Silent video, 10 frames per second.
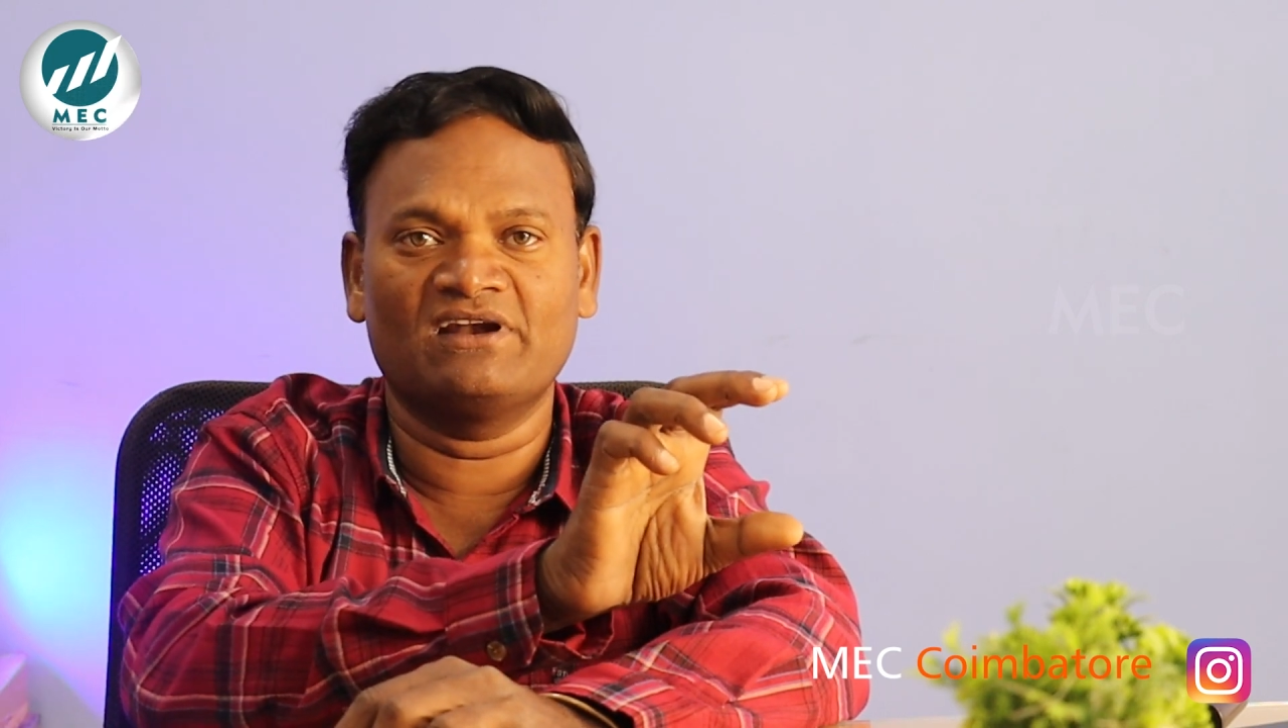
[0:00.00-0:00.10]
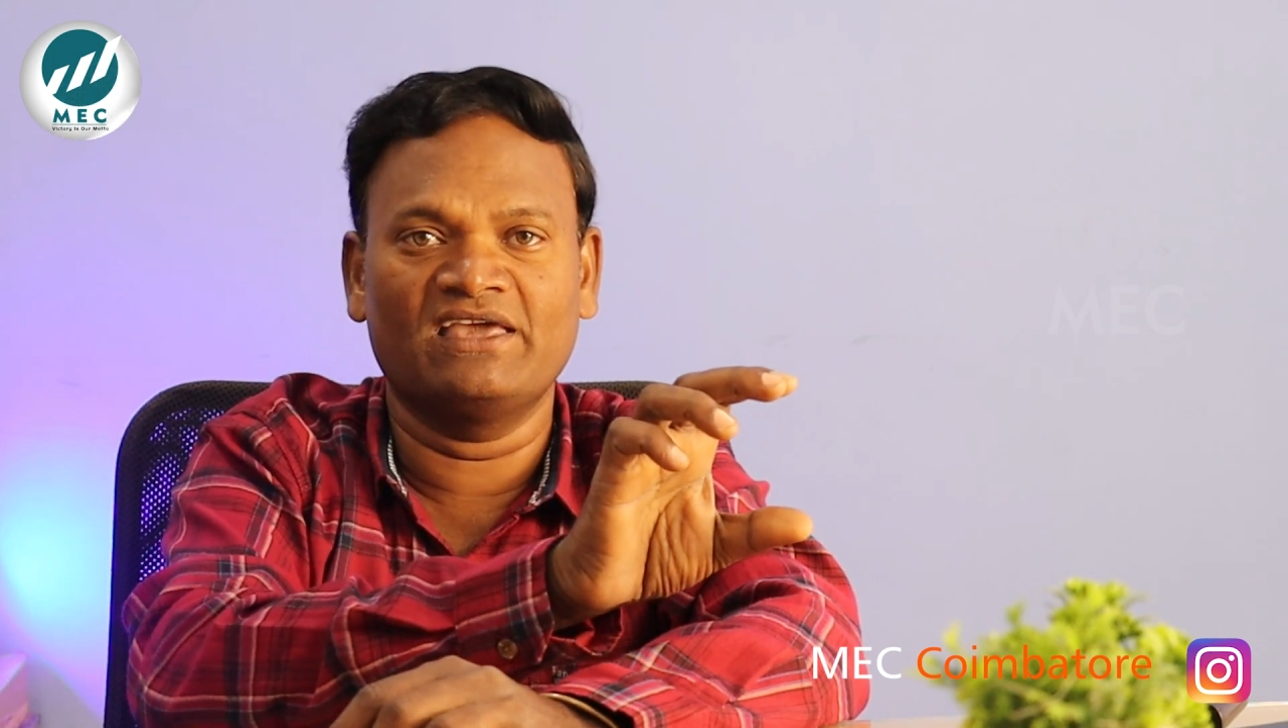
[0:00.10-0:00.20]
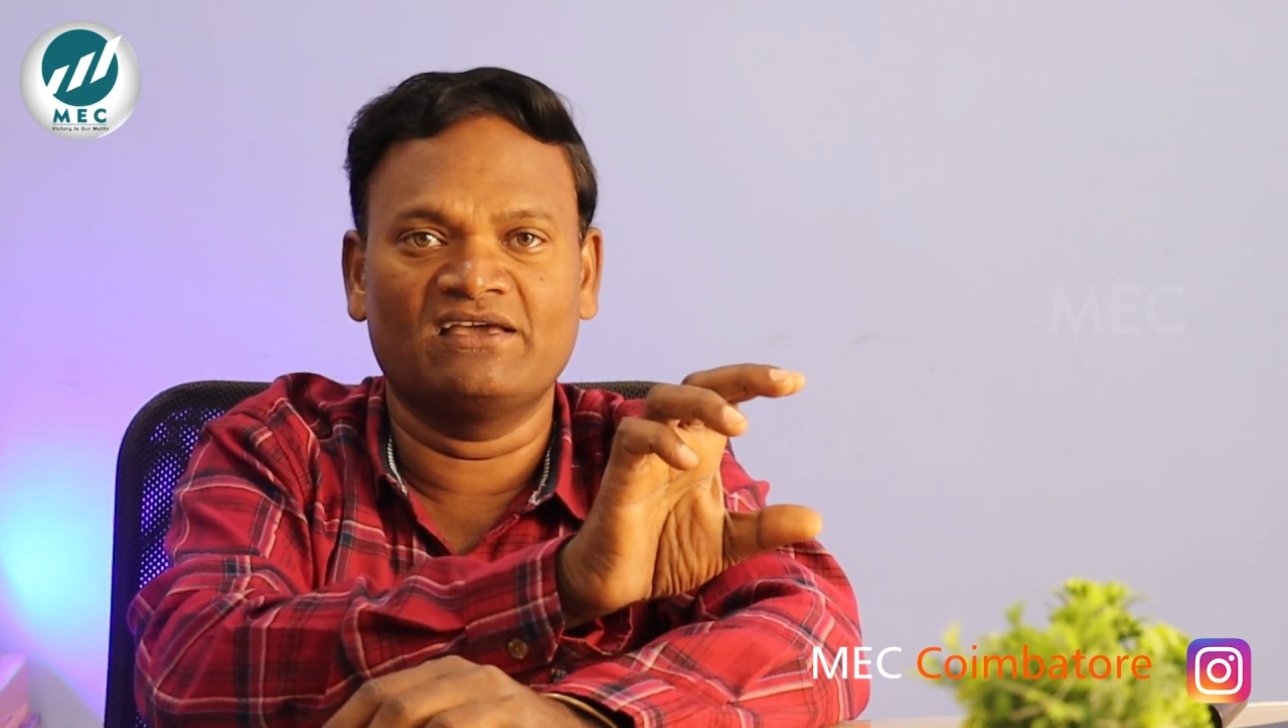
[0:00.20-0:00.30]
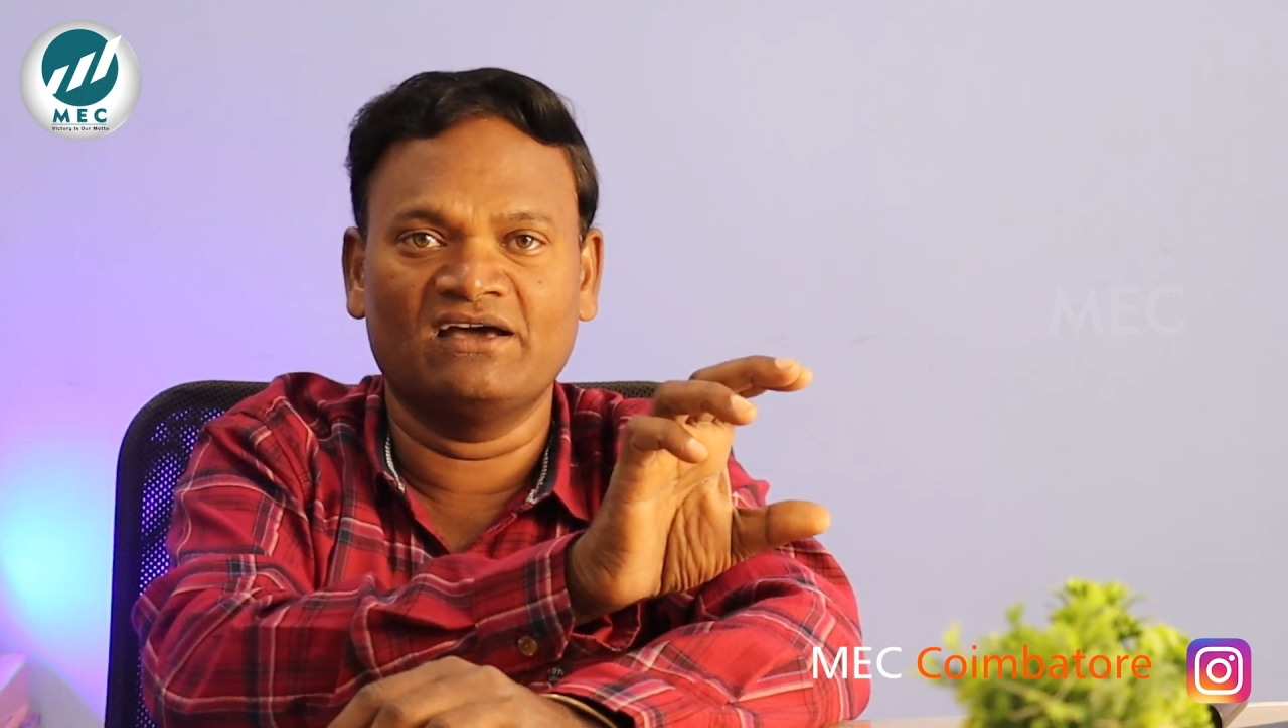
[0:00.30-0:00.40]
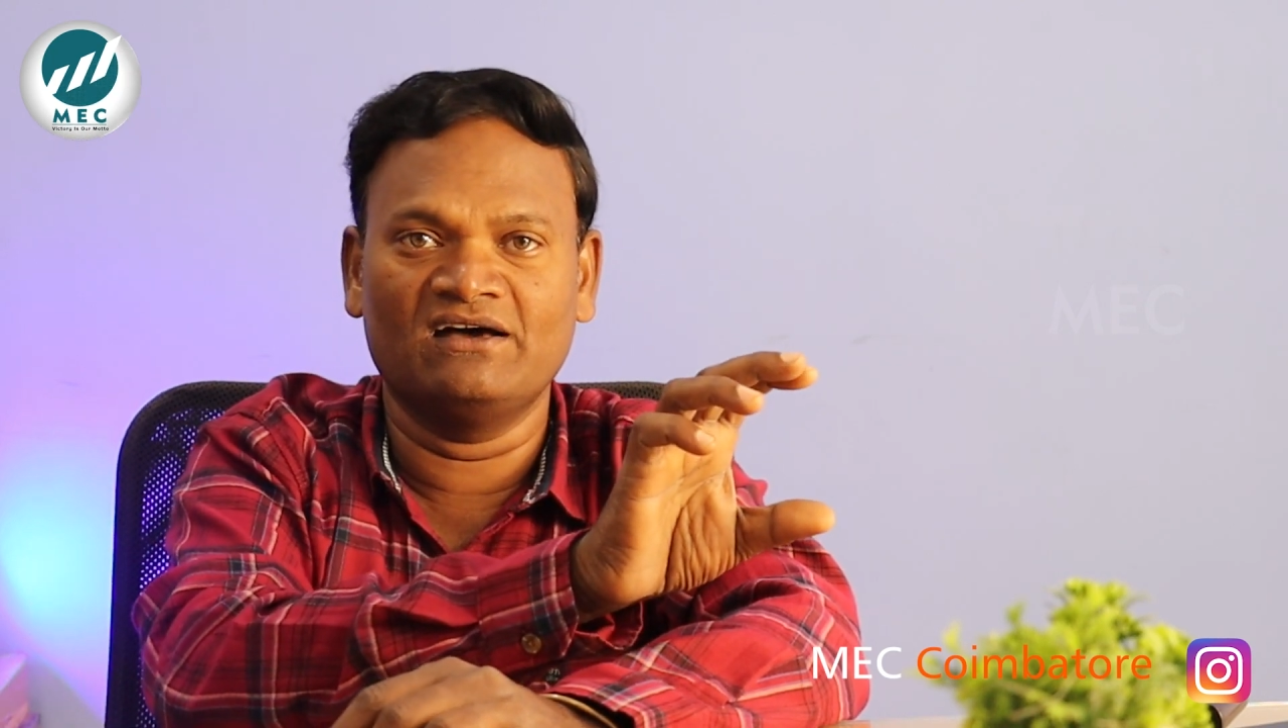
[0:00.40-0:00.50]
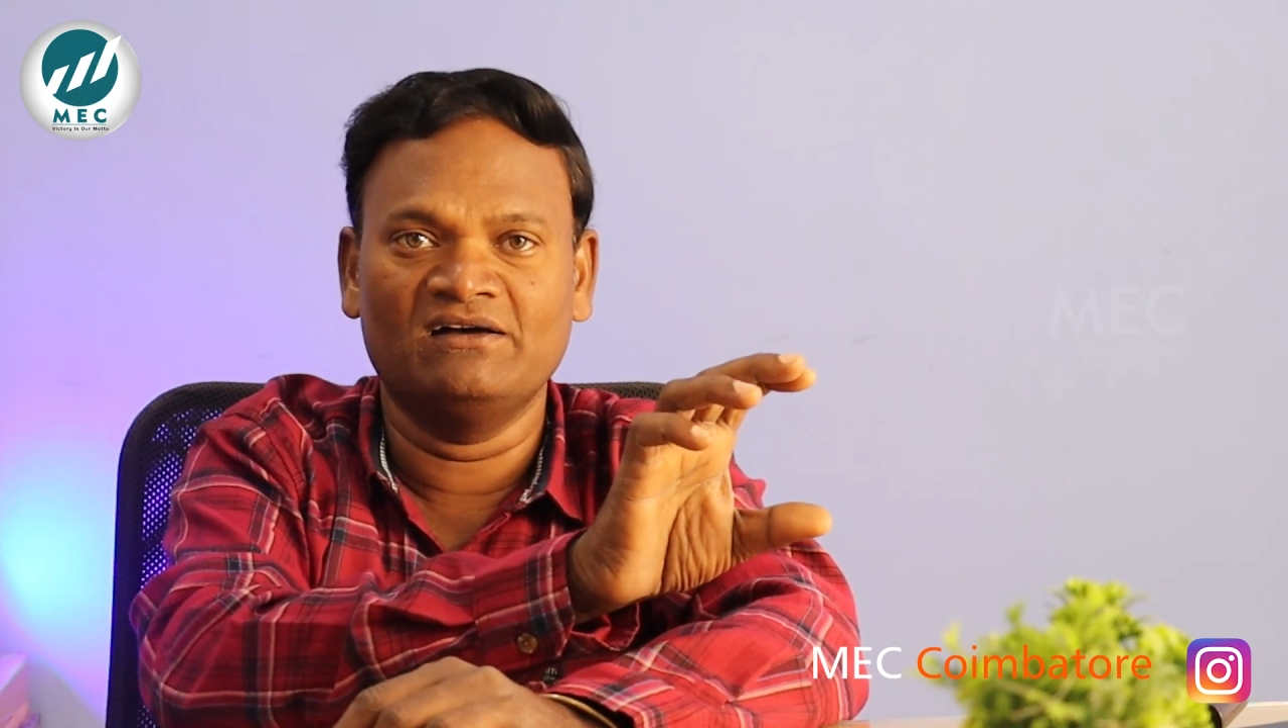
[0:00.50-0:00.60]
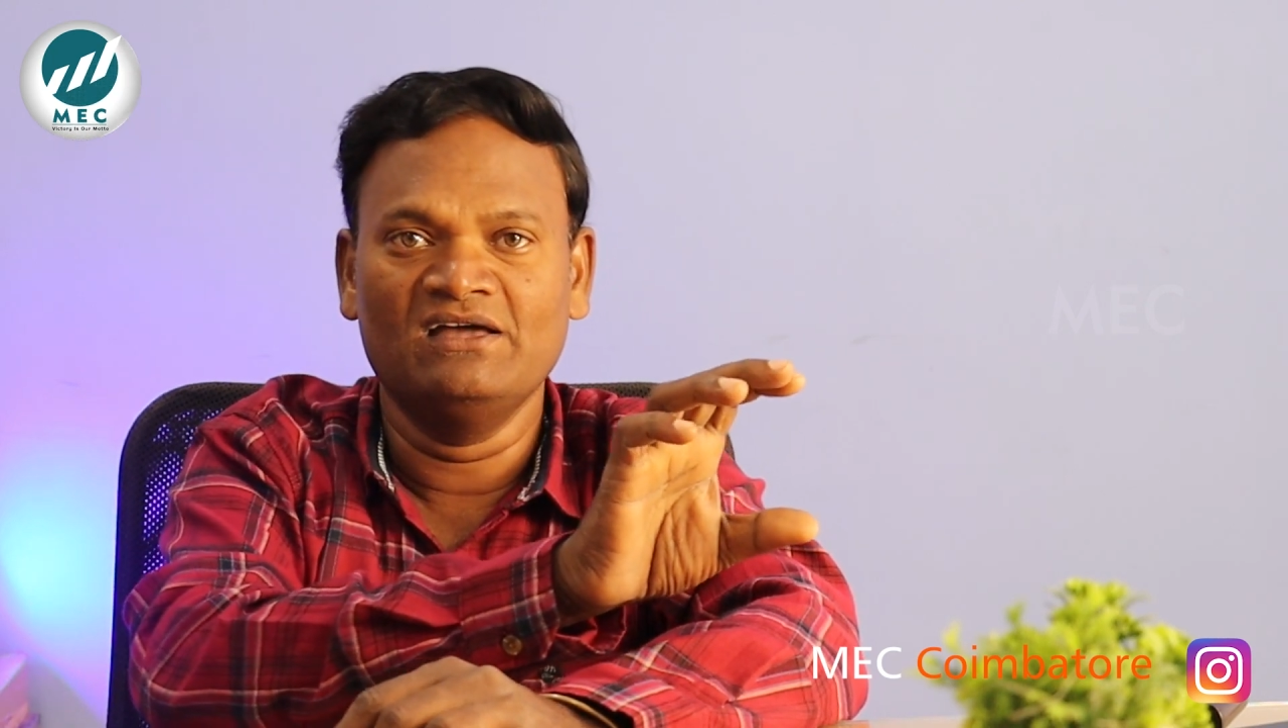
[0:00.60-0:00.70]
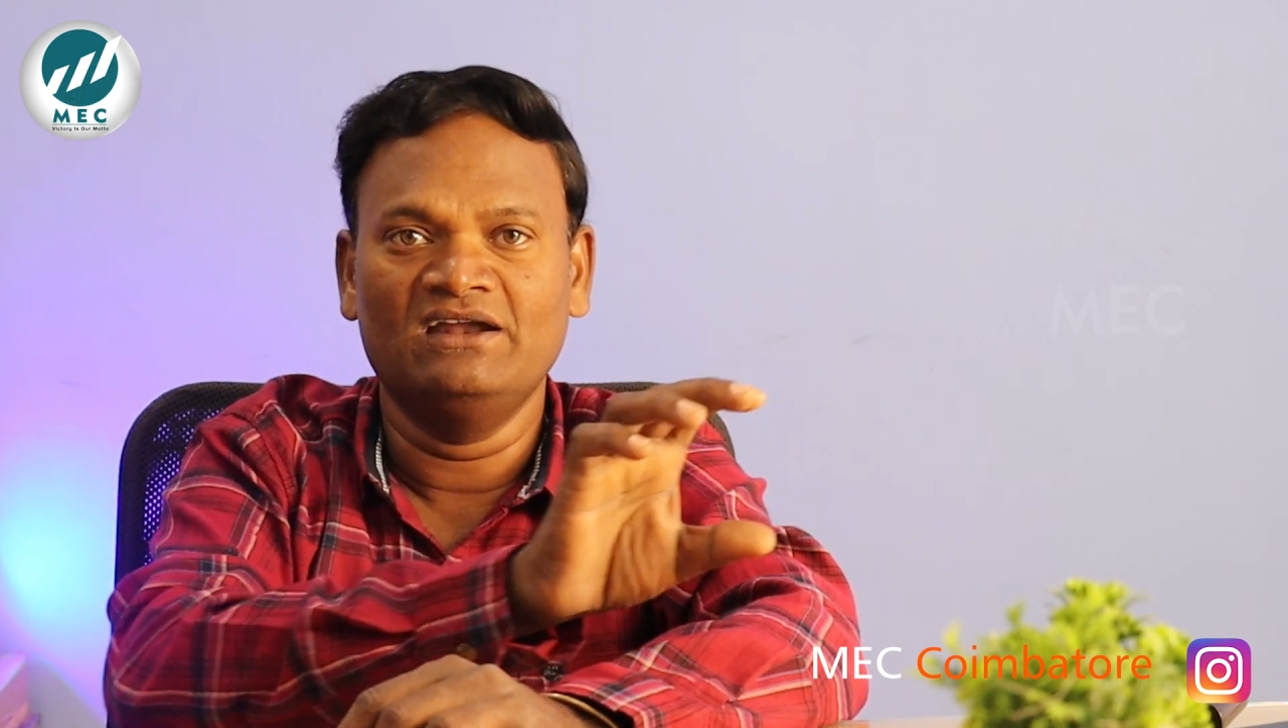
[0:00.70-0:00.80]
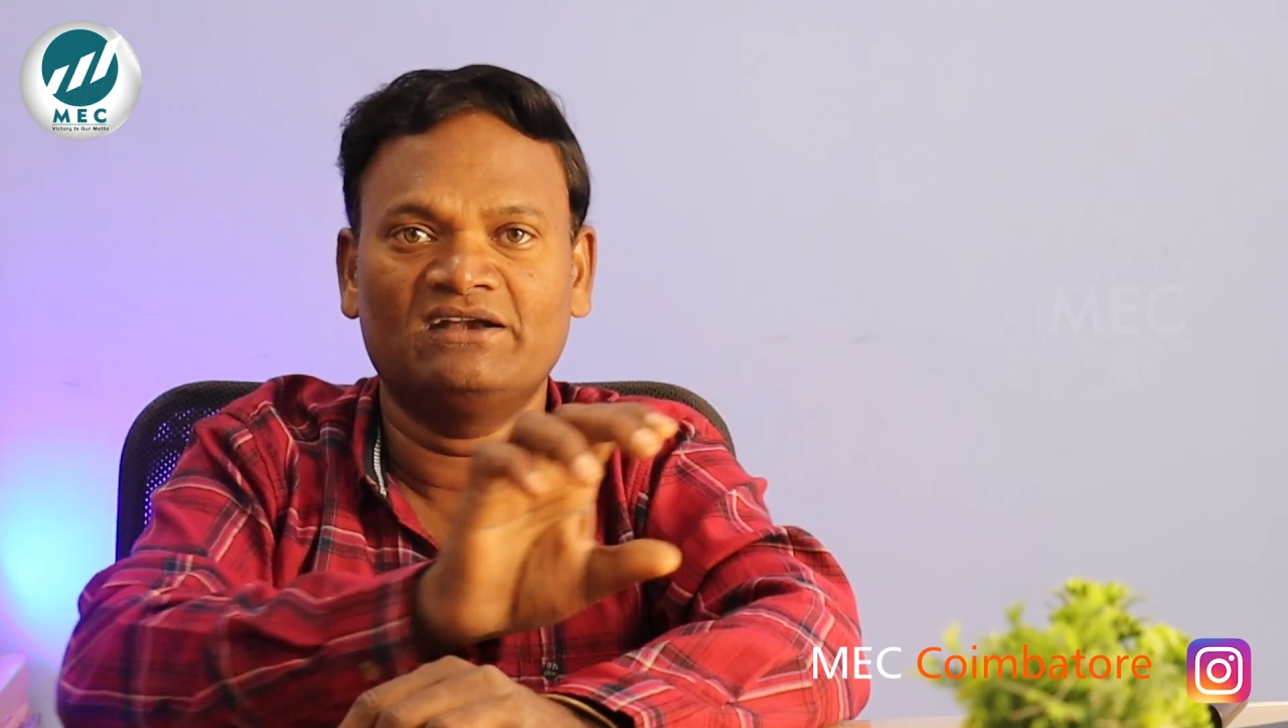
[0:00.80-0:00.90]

like uh,